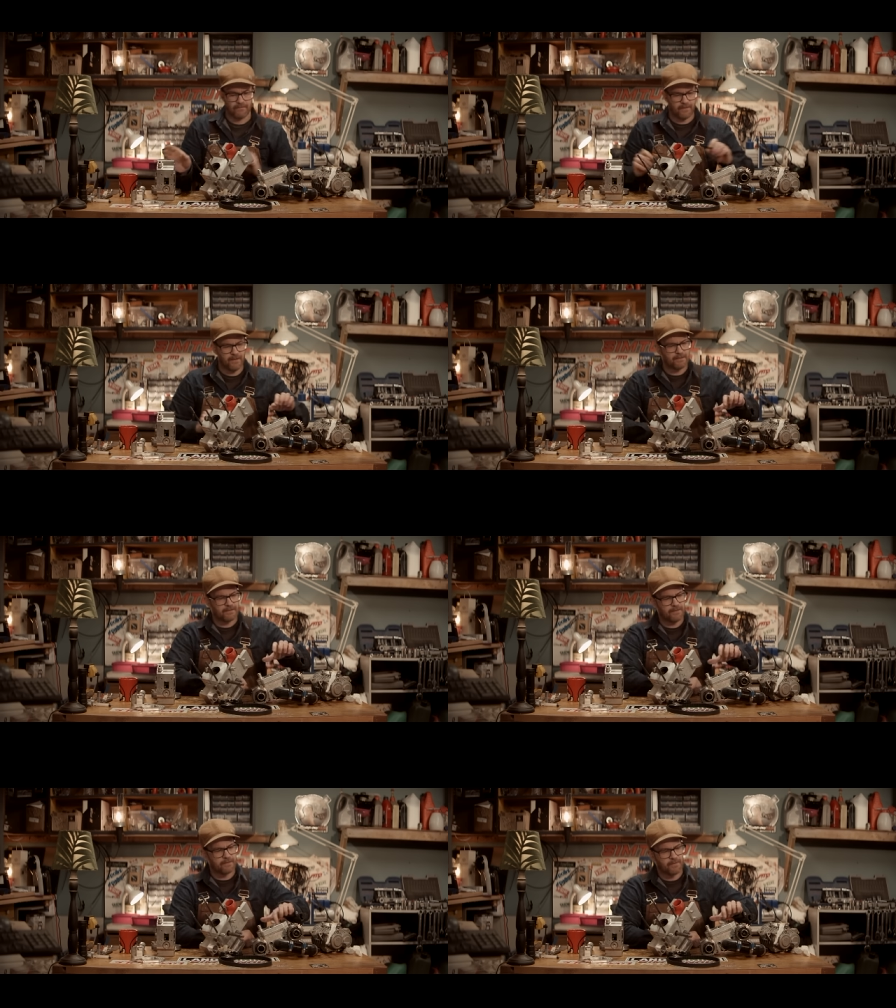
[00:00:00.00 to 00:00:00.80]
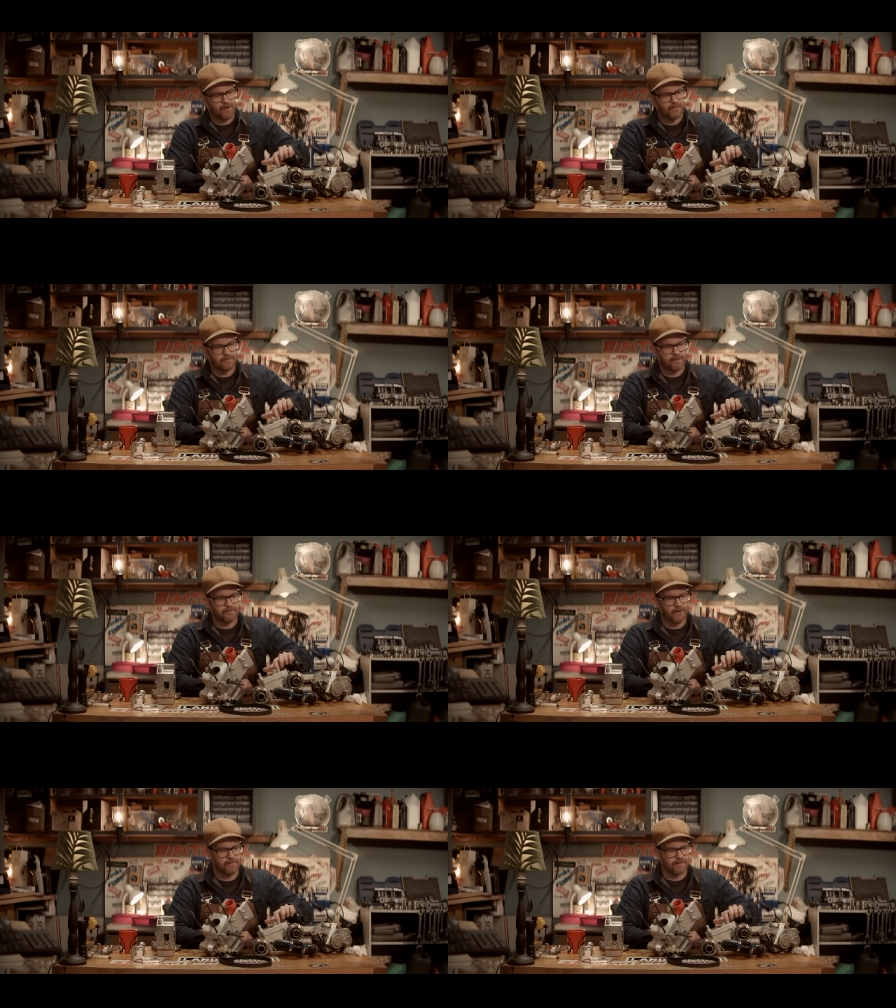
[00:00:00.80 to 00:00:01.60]
This is probably
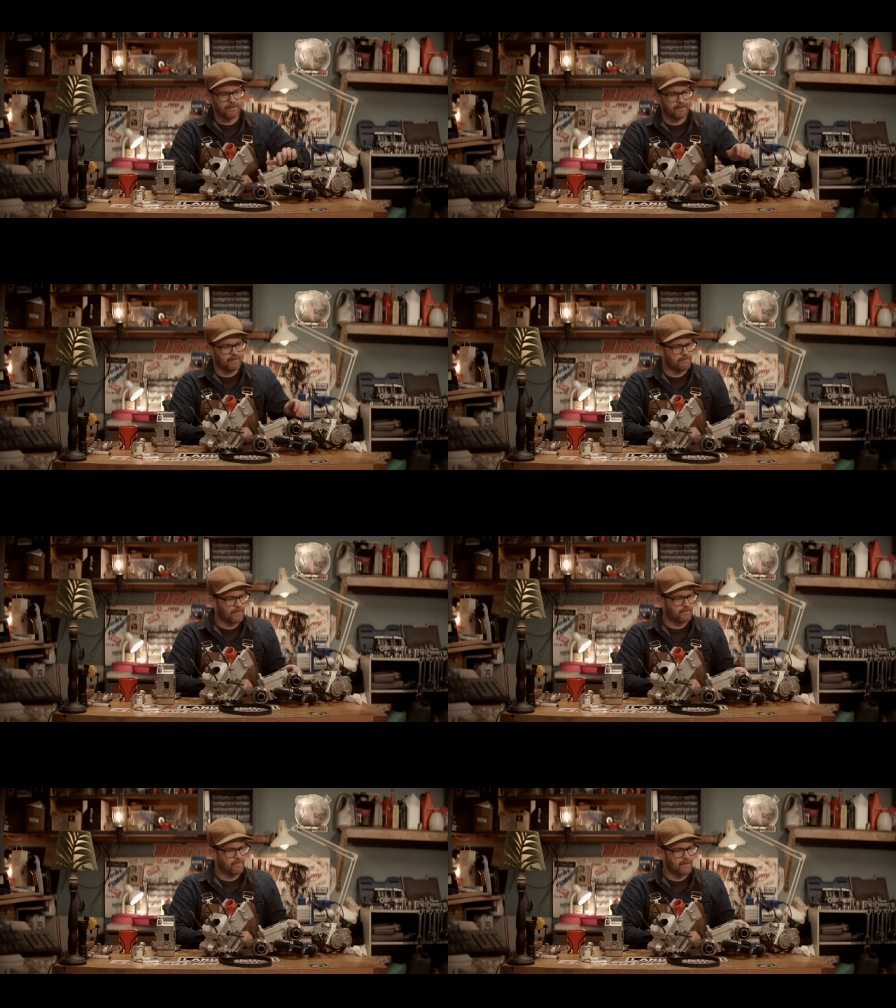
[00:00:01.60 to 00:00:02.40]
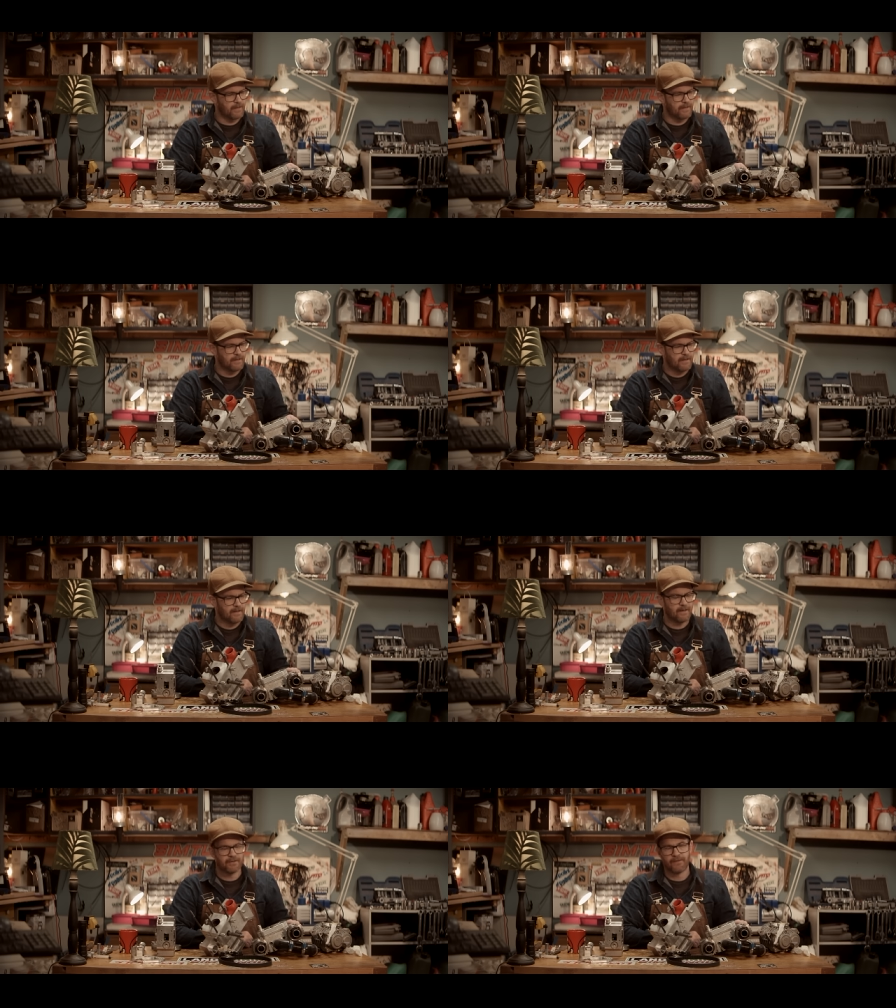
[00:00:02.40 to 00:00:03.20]
promising, but we,
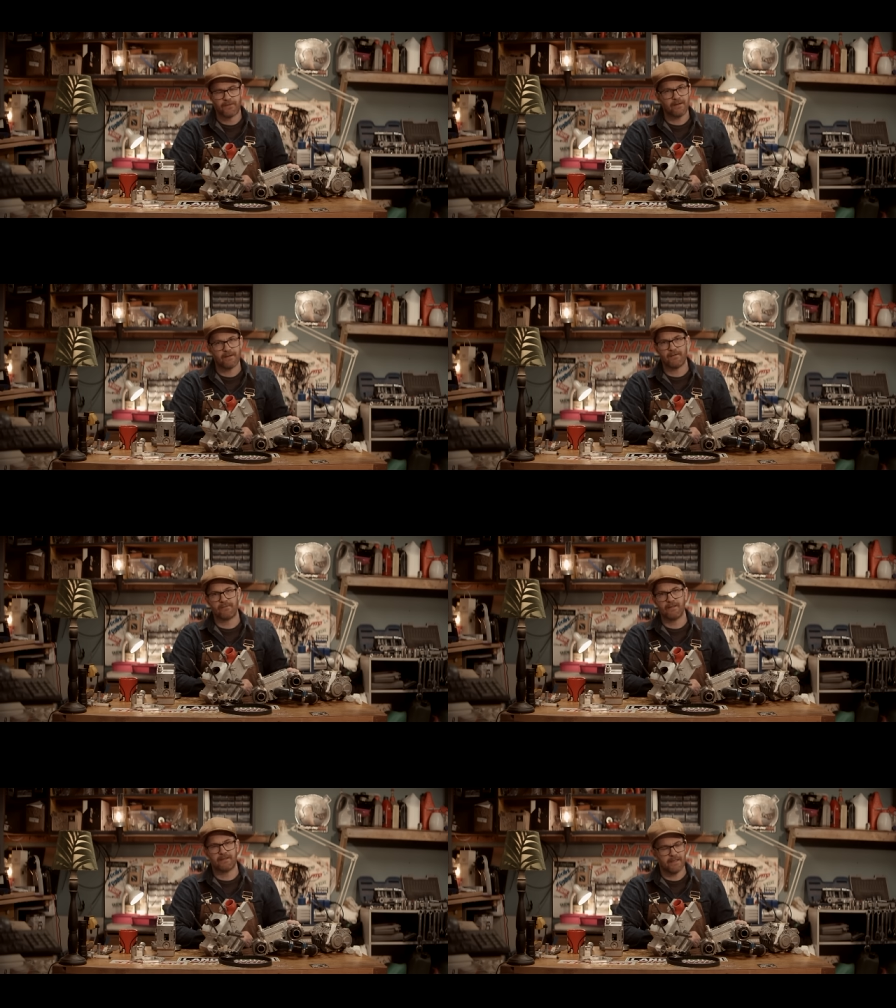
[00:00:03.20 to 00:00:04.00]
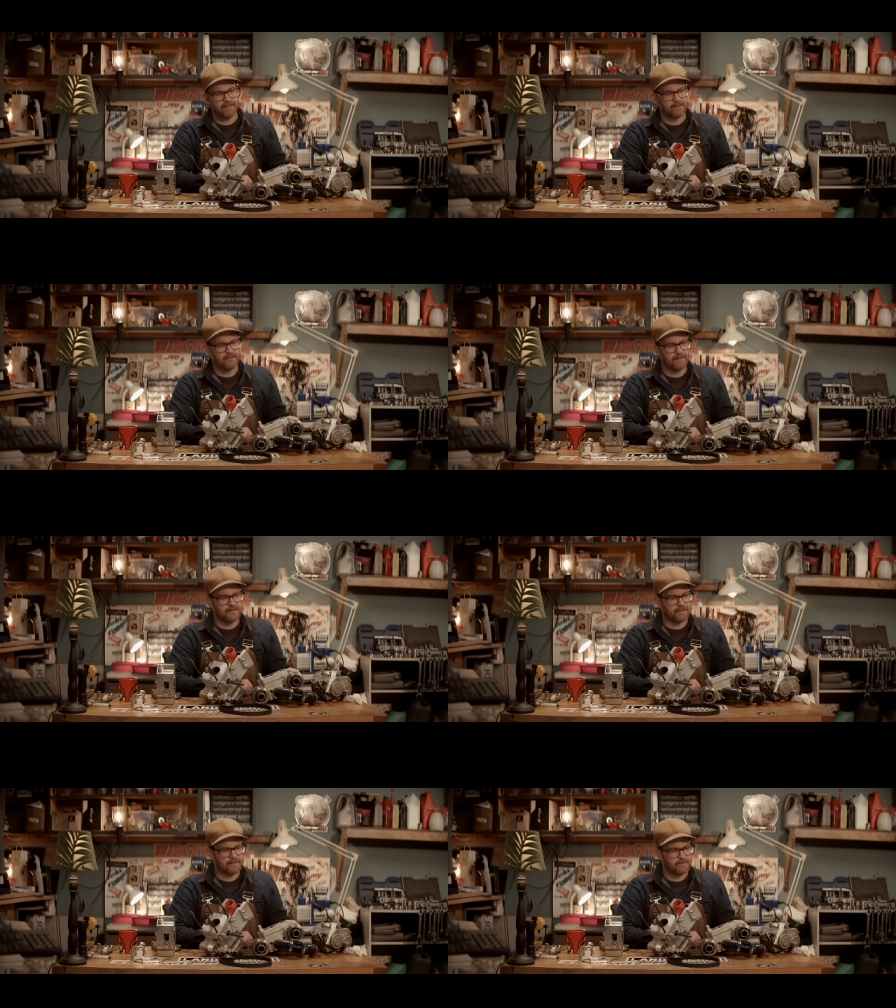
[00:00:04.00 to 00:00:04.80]
I don't think I really tested
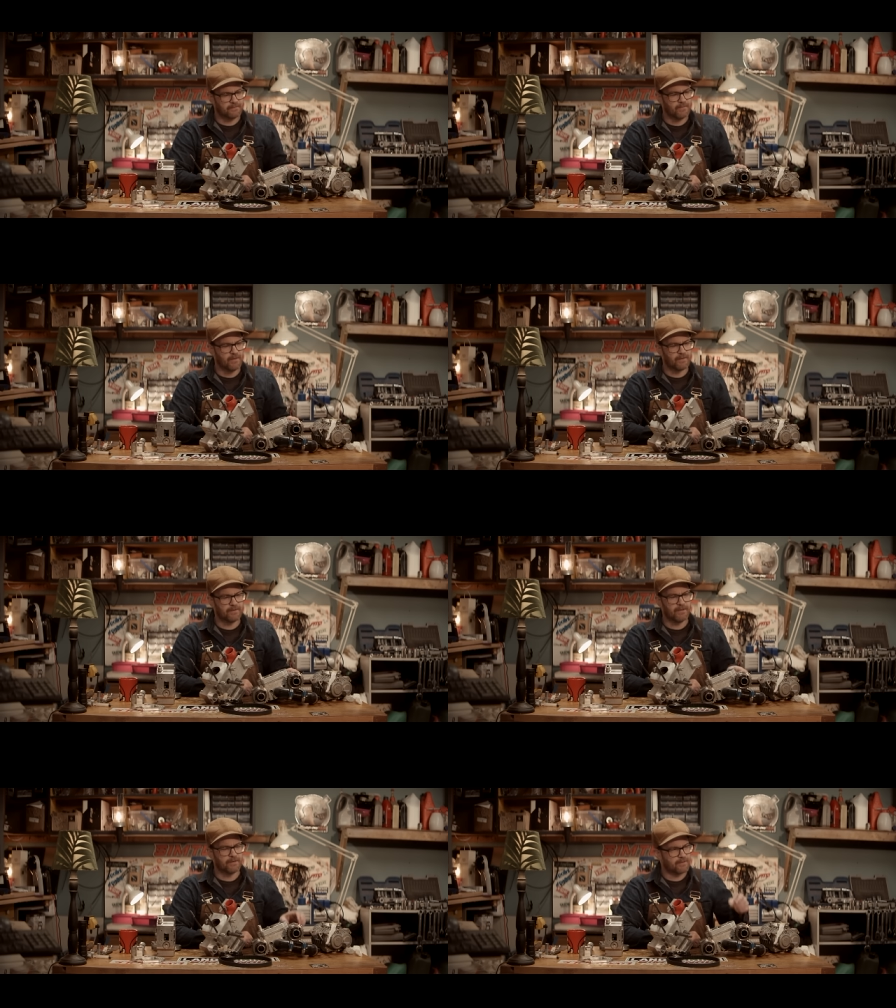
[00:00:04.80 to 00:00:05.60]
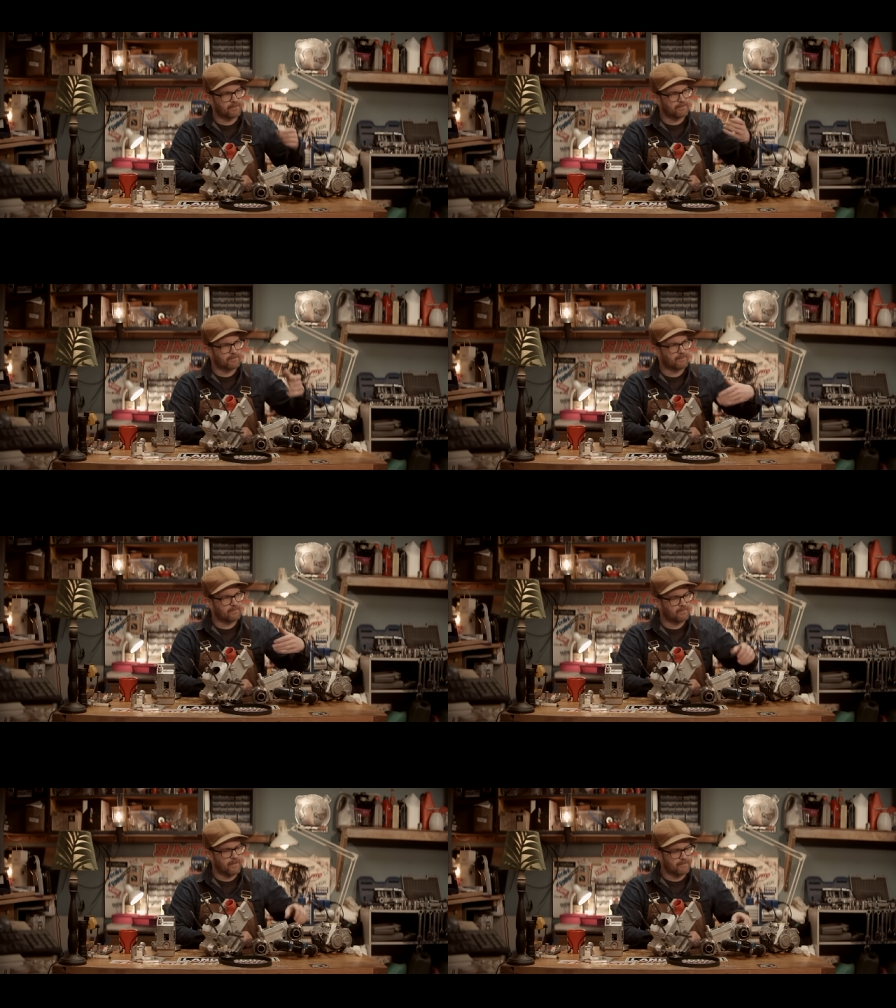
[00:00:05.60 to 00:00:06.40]
this more than just
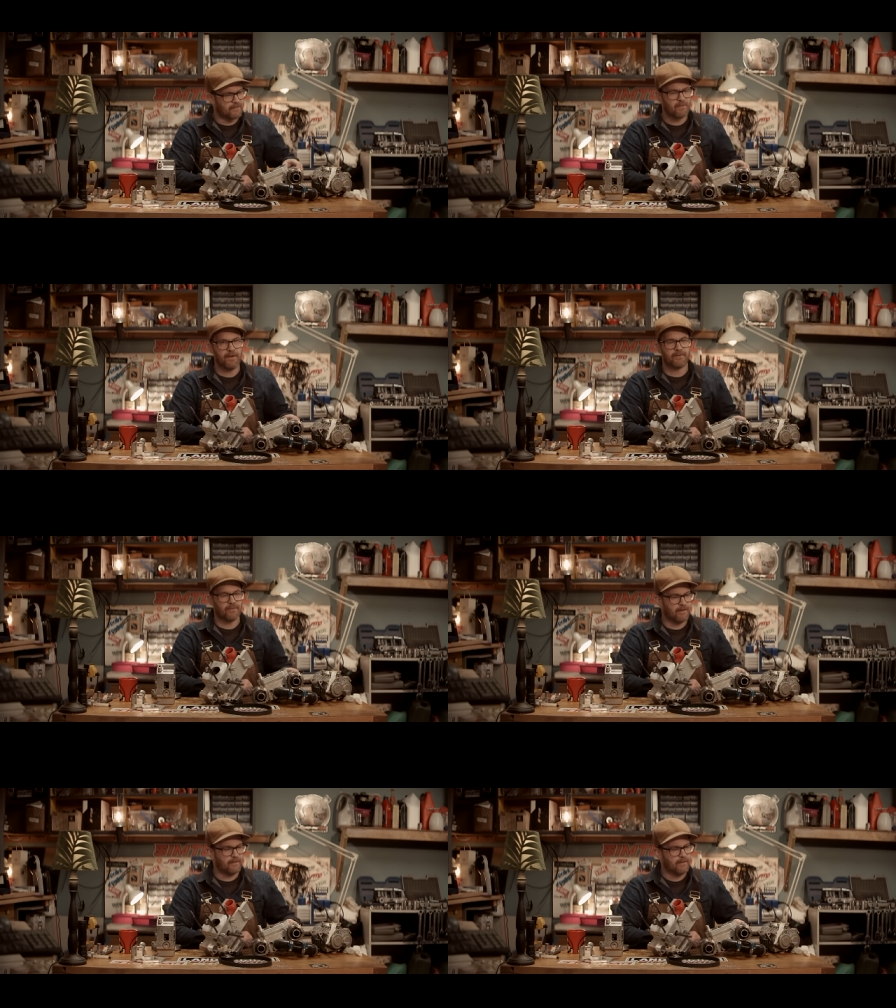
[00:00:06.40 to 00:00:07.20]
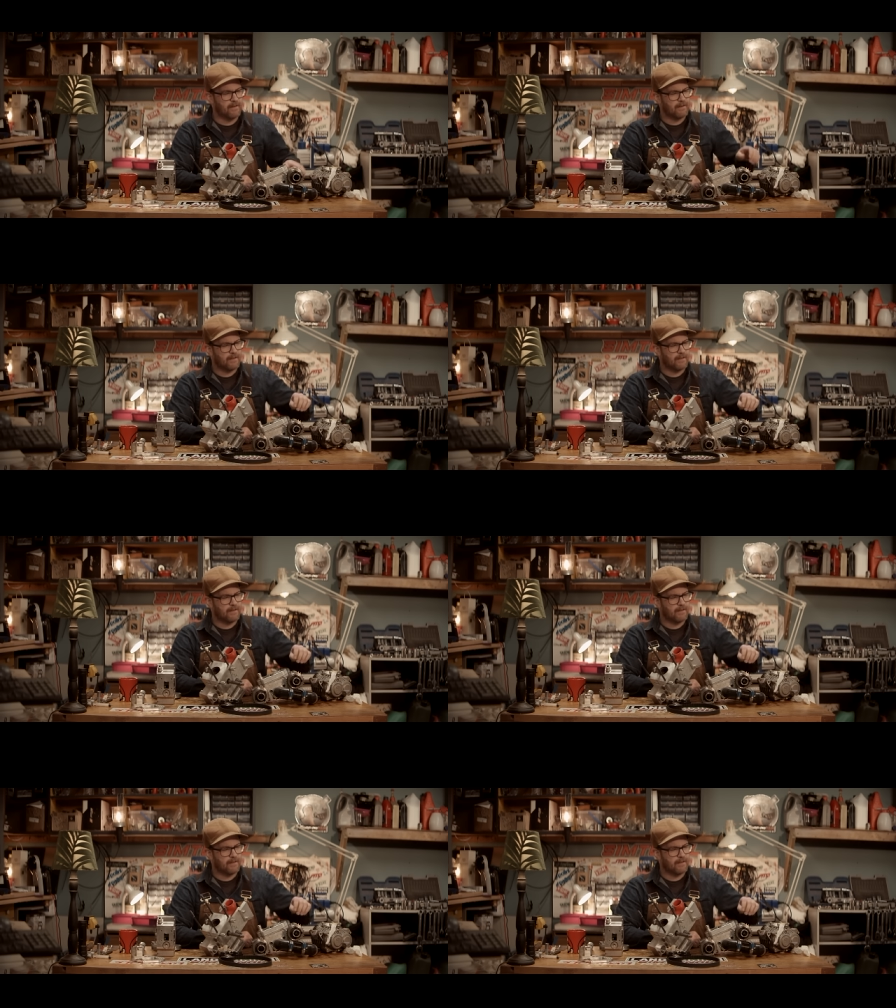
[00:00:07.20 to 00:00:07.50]
like a quick run.